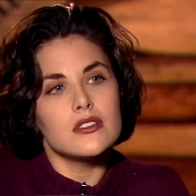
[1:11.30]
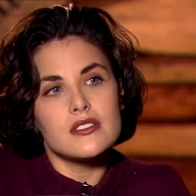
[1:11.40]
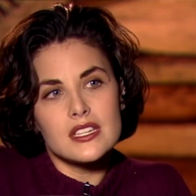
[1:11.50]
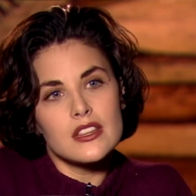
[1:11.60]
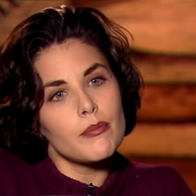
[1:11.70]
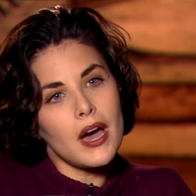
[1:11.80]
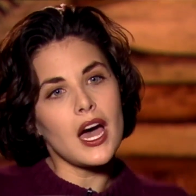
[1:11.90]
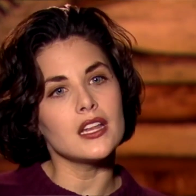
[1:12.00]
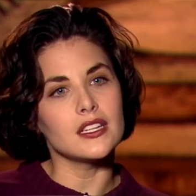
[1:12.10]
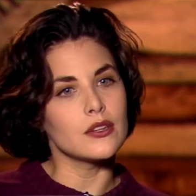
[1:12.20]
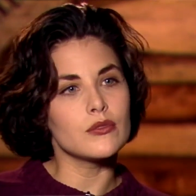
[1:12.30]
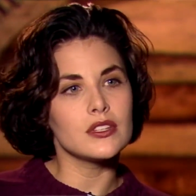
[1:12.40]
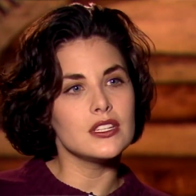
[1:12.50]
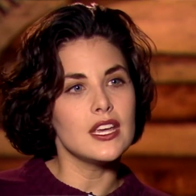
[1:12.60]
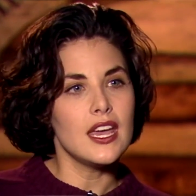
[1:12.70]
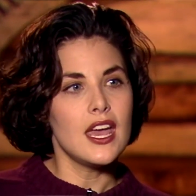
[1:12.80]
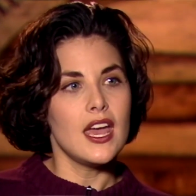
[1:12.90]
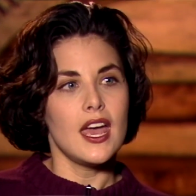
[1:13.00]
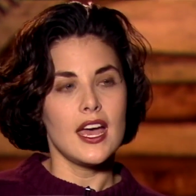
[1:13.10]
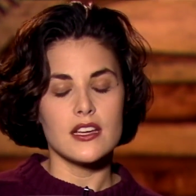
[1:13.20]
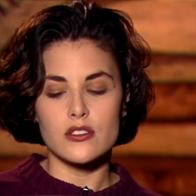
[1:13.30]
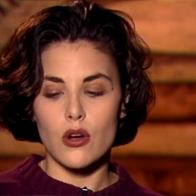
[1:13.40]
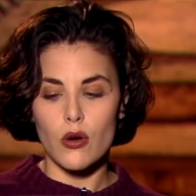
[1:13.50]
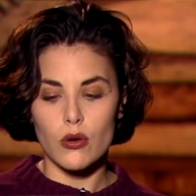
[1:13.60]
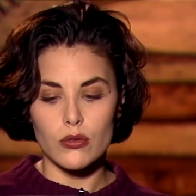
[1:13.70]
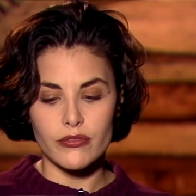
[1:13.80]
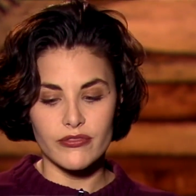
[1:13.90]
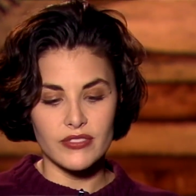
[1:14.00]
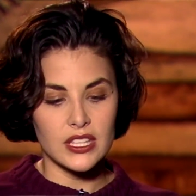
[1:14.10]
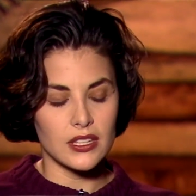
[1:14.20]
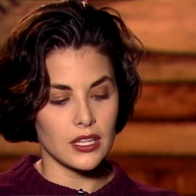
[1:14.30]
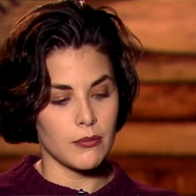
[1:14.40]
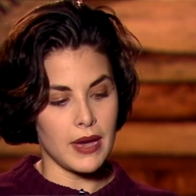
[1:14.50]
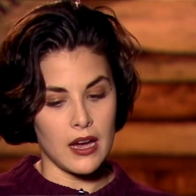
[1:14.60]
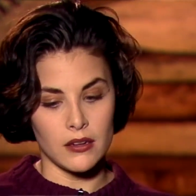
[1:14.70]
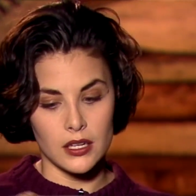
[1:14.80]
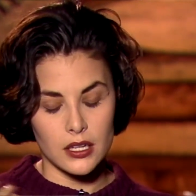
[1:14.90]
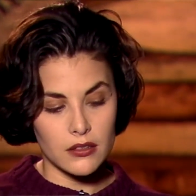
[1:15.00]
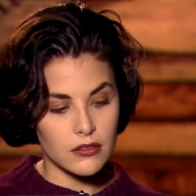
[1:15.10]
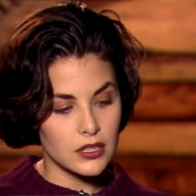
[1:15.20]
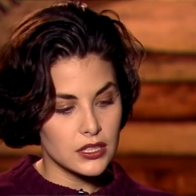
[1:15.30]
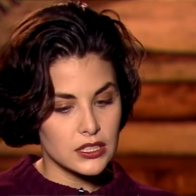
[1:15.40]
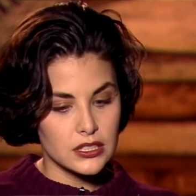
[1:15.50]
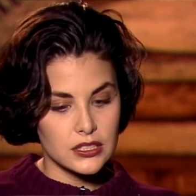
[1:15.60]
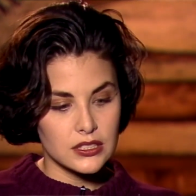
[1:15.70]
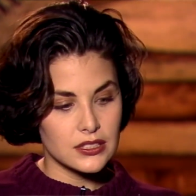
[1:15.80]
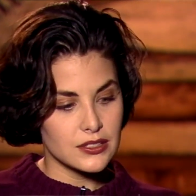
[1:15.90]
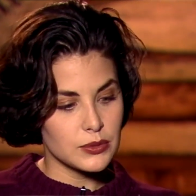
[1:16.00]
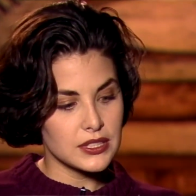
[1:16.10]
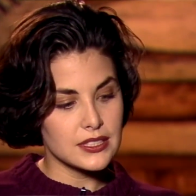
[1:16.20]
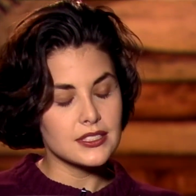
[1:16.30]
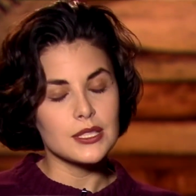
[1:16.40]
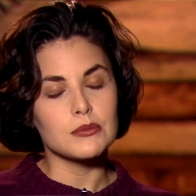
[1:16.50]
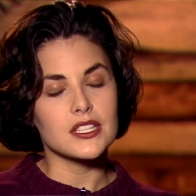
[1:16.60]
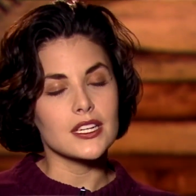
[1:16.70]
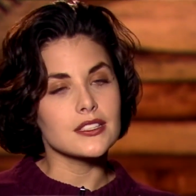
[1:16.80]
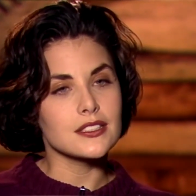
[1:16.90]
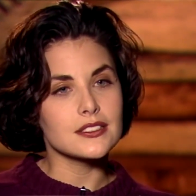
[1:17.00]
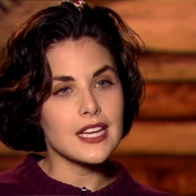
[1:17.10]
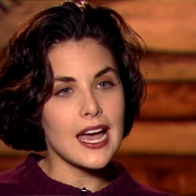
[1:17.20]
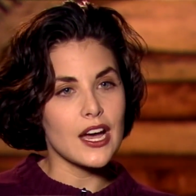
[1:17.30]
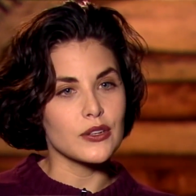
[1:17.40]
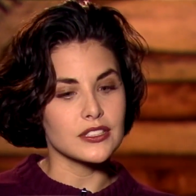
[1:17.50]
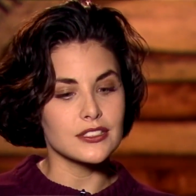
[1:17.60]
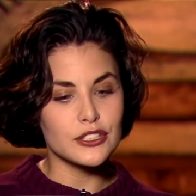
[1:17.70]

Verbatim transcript: you see the pilot, it really has a whole feeling about it of really seems like a little town, a little